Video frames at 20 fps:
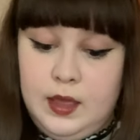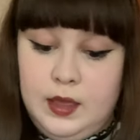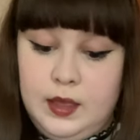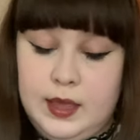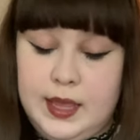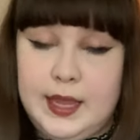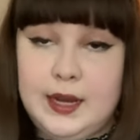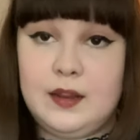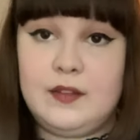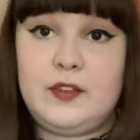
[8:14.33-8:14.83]

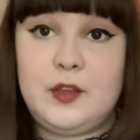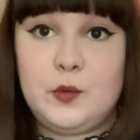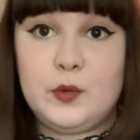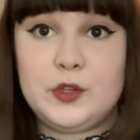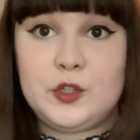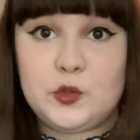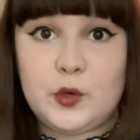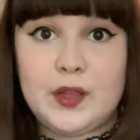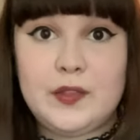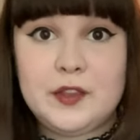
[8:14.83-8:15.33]
And if you
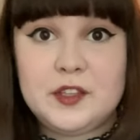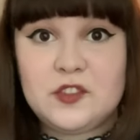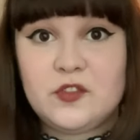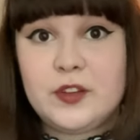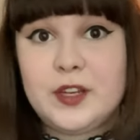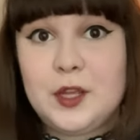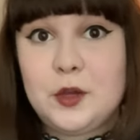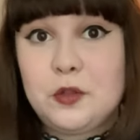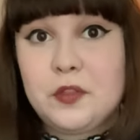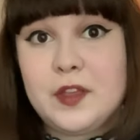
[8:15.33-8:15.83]
enjoyed this
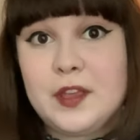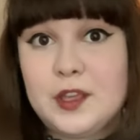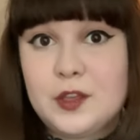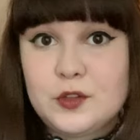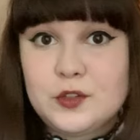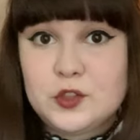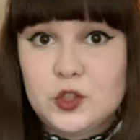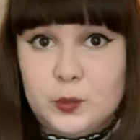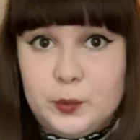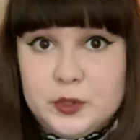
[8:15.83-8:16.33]
video, thank you
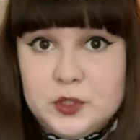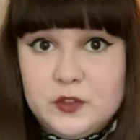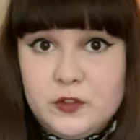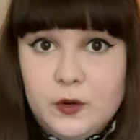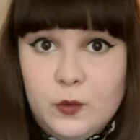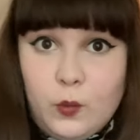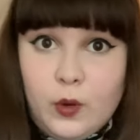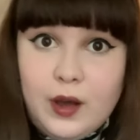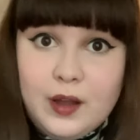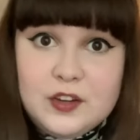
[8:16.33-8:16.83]
so much for
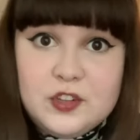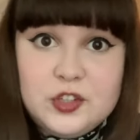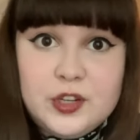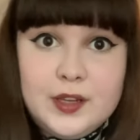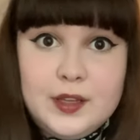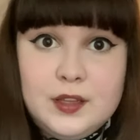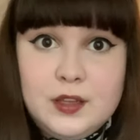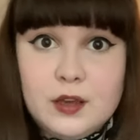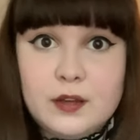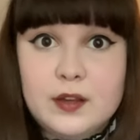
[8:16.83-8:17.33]

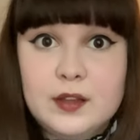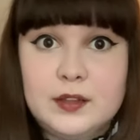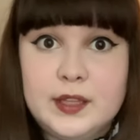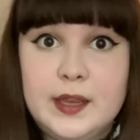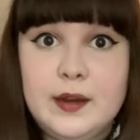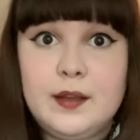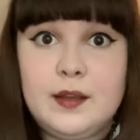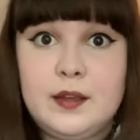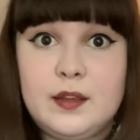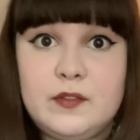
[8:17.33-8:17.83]
watching.
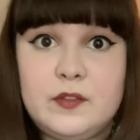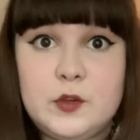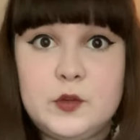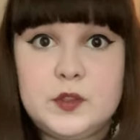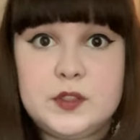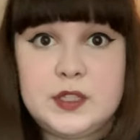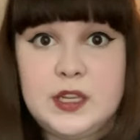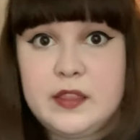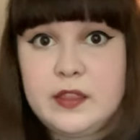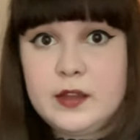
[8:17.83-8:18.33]
YungElita, if you
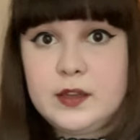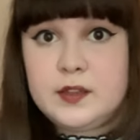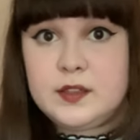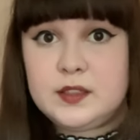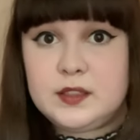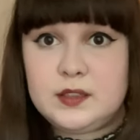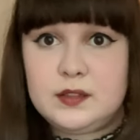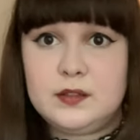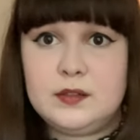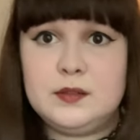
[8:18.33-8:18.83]
see
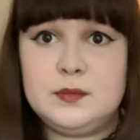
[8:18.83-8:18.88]
this,